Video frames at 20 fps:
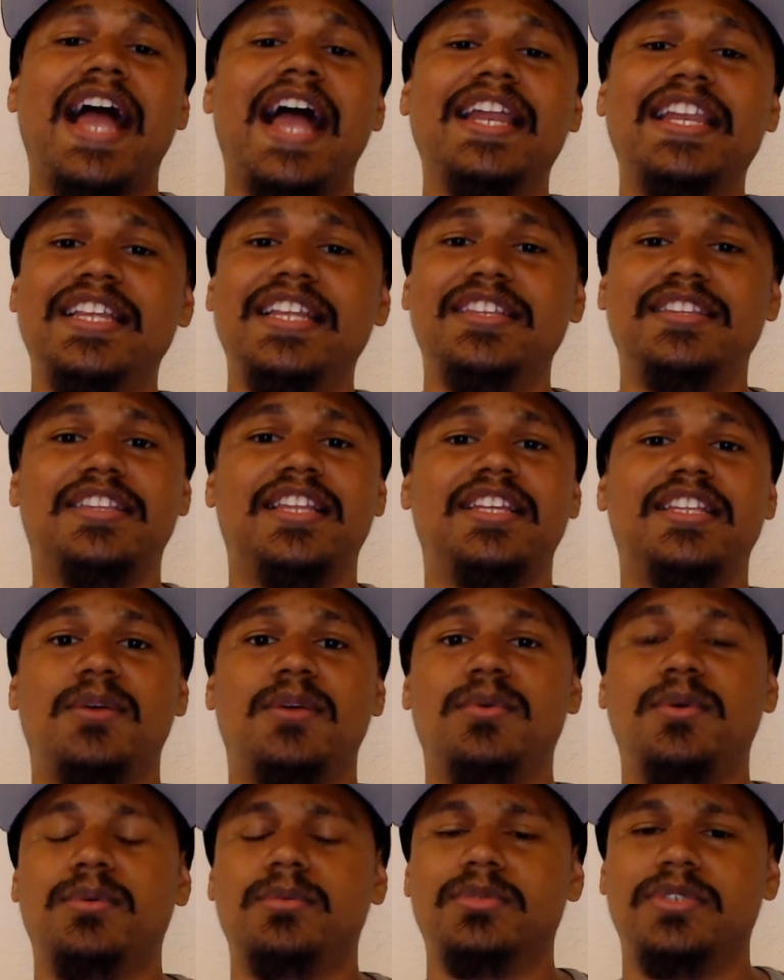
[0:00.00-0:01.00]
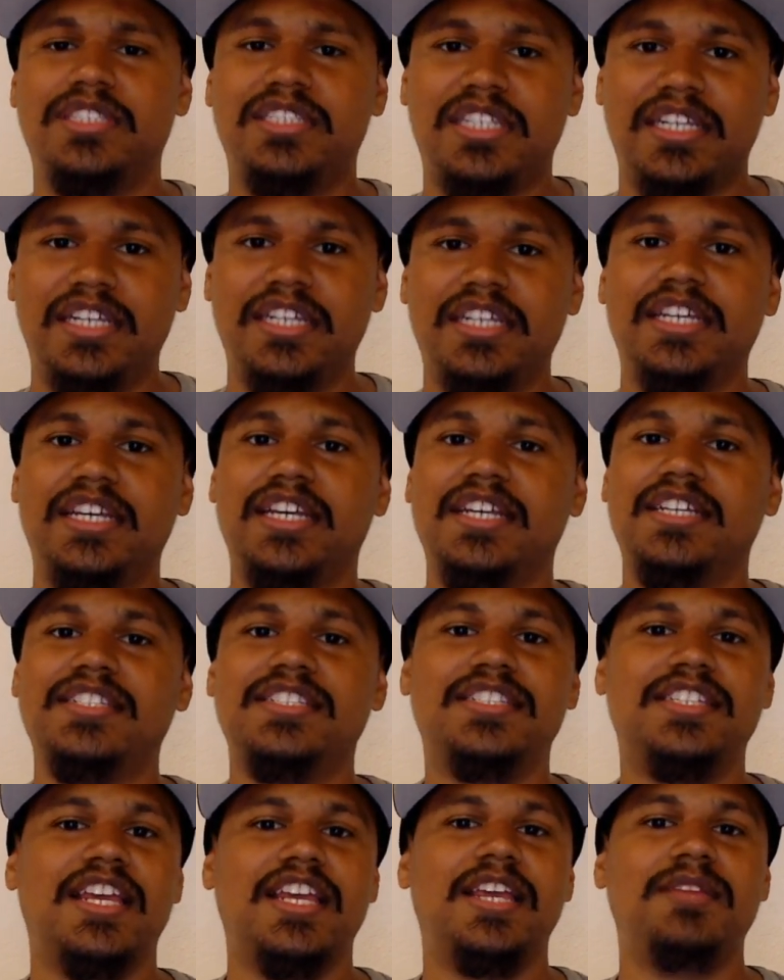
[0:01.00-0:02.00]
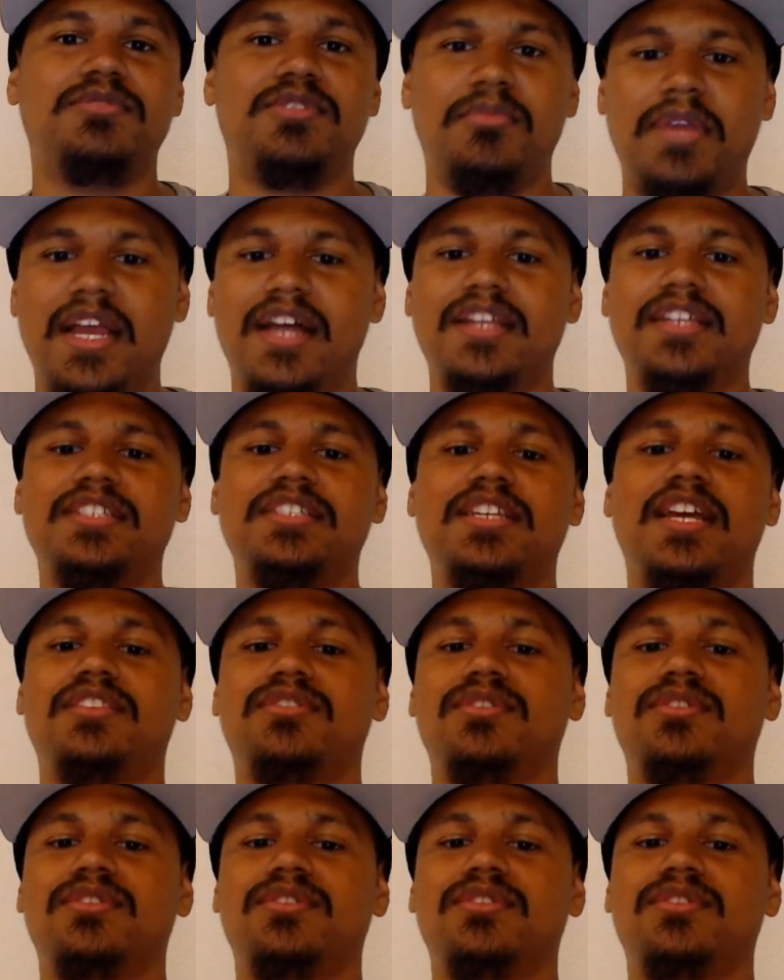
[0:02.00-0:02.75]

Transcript: I didn't think that we will see in this game, to be honest.